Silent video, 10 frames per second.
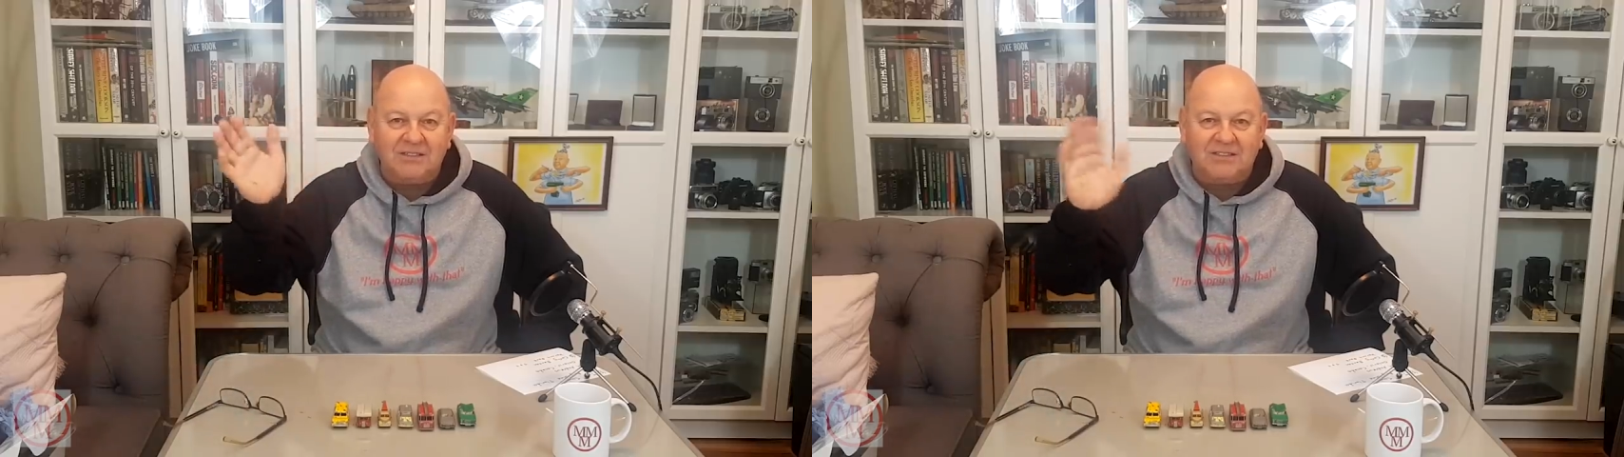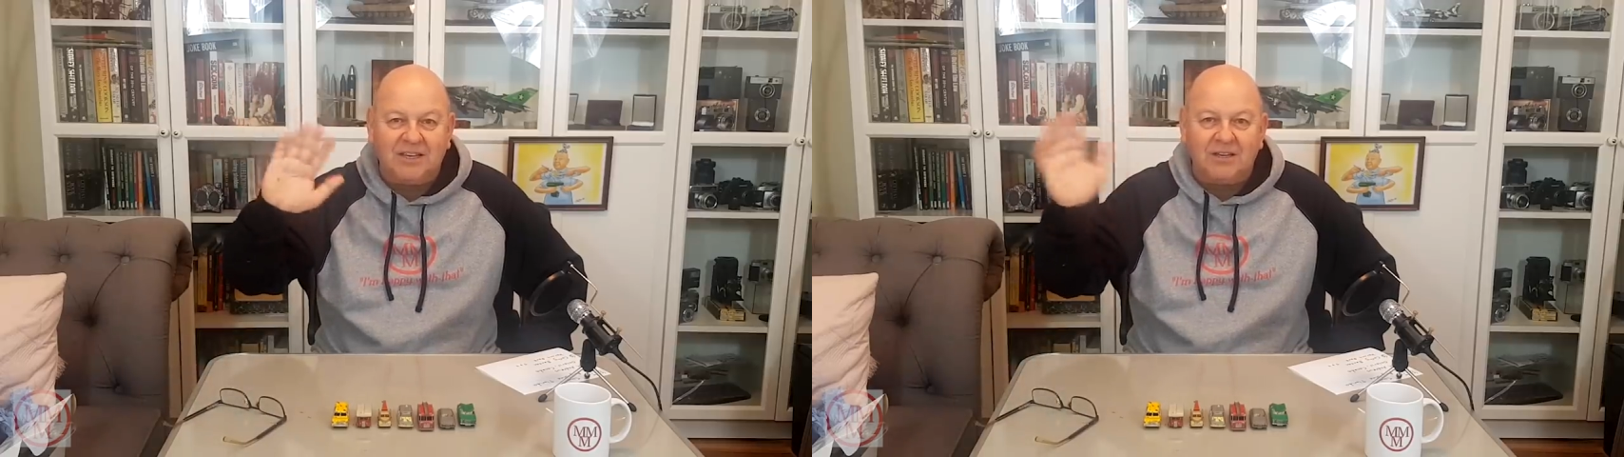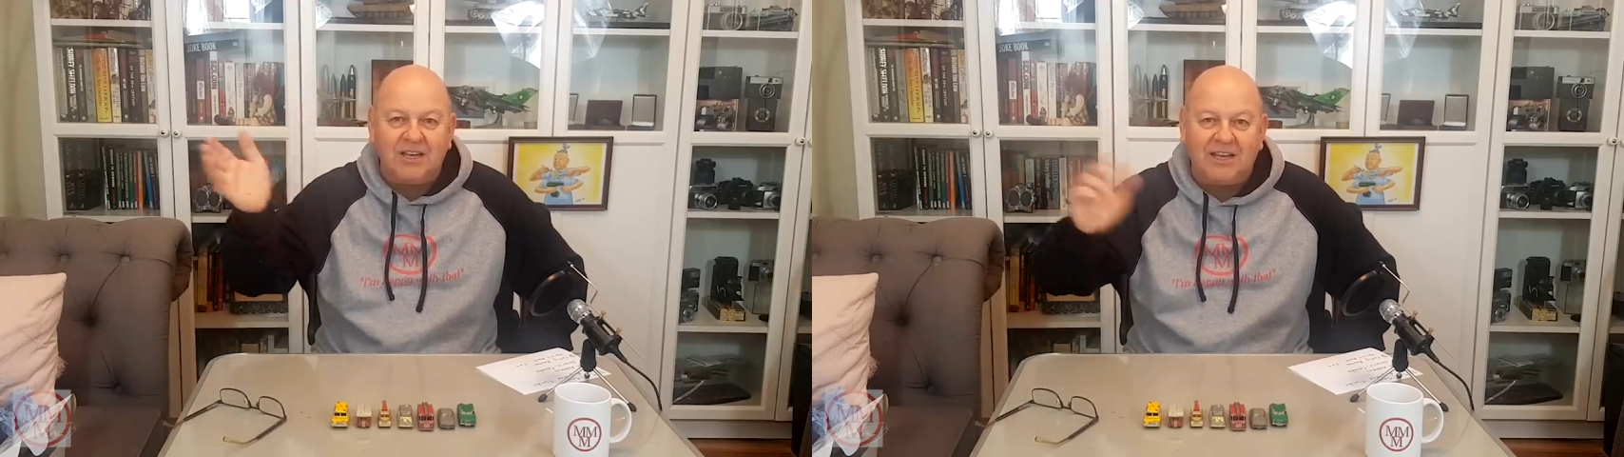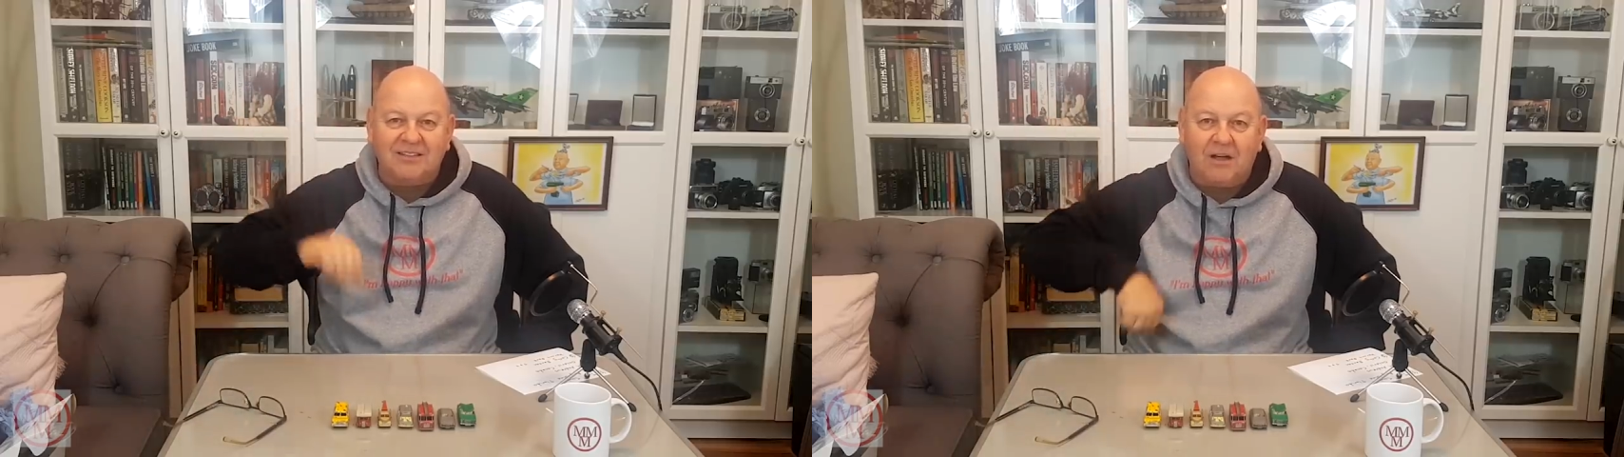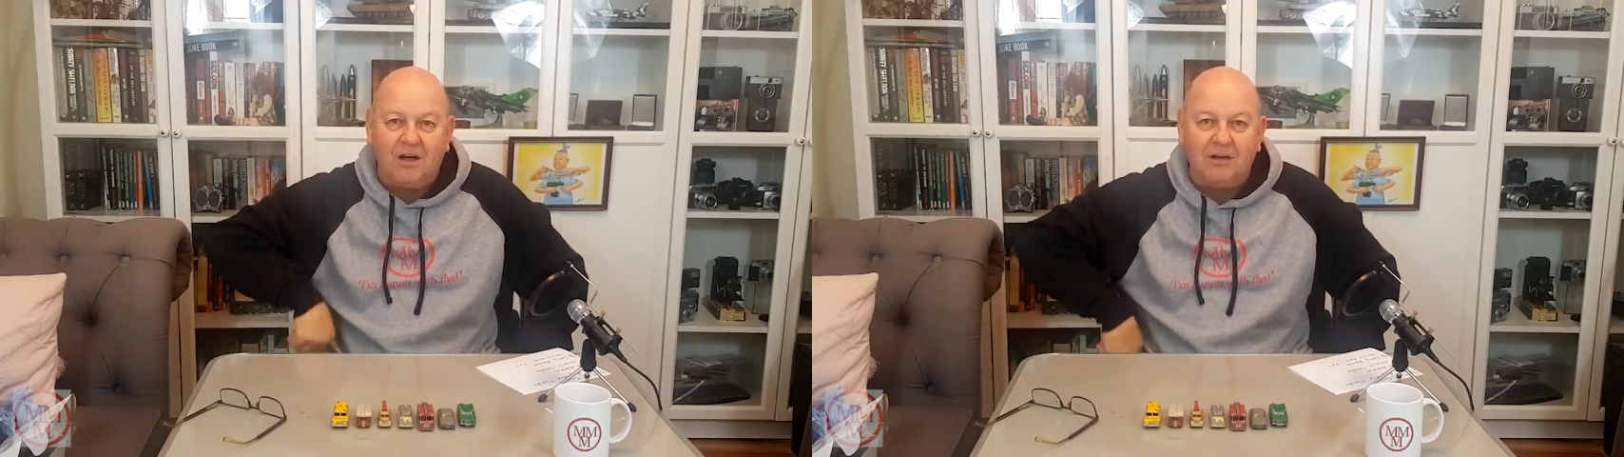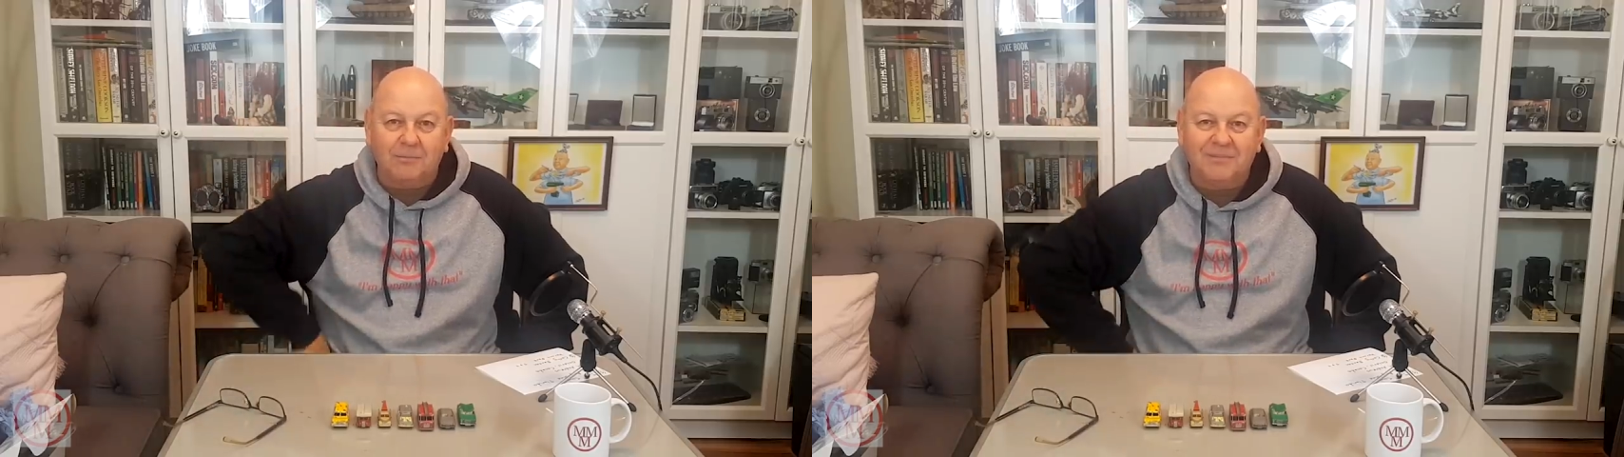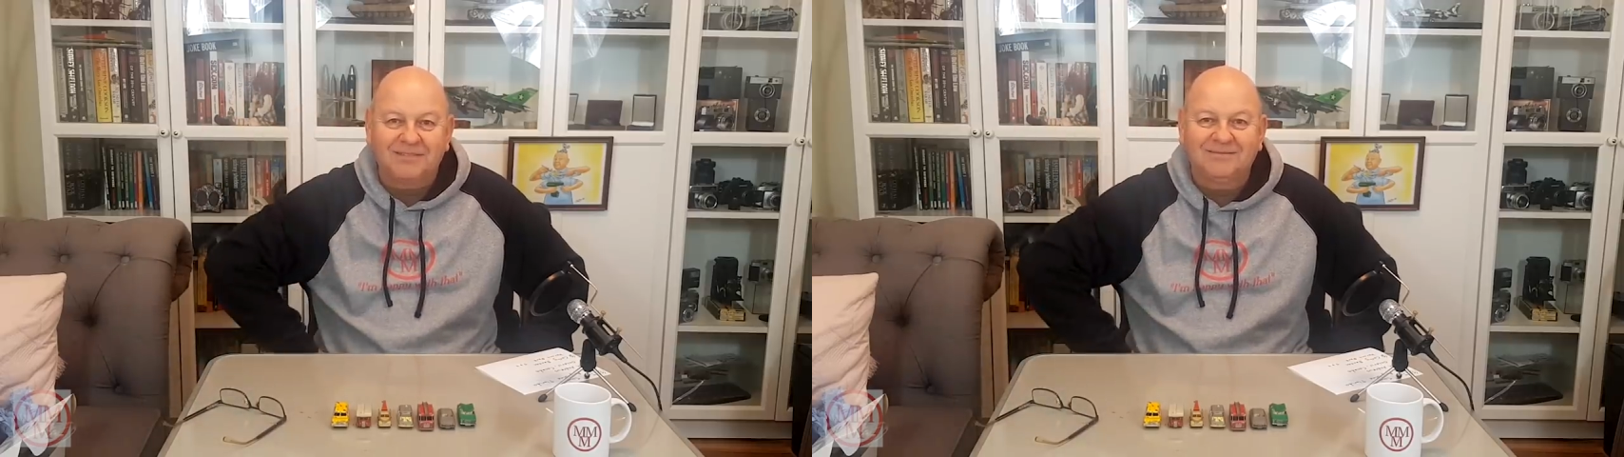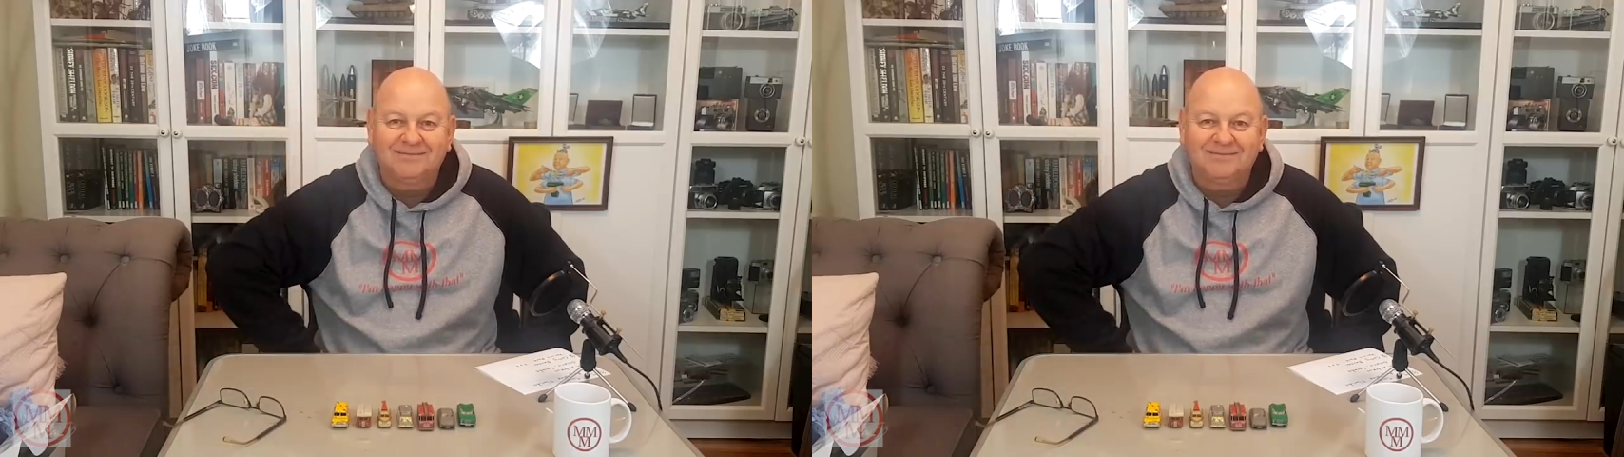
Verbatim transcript: see you next time.